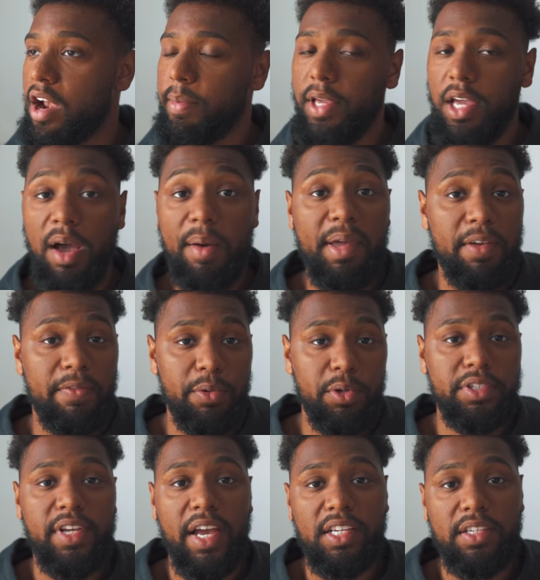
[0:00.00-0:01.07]
to become a
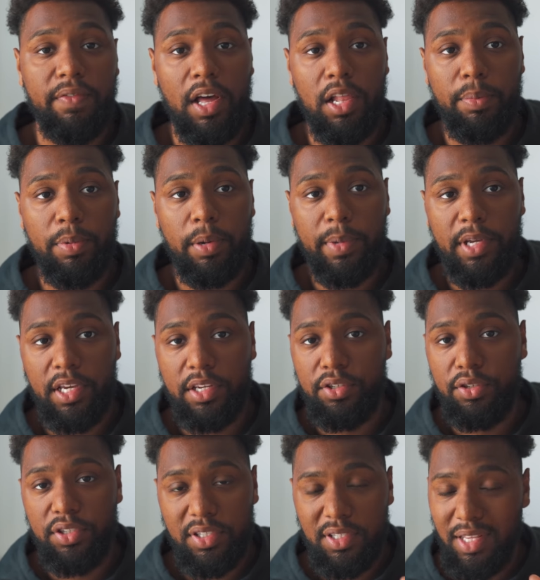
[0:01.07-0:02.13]
full stack developer because
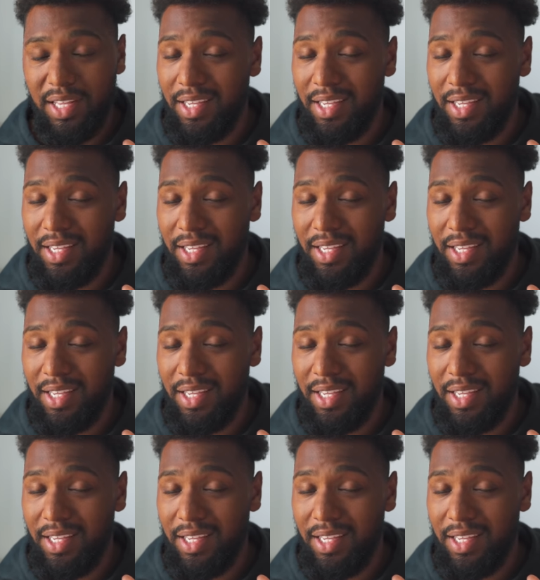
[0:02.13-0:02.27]
you just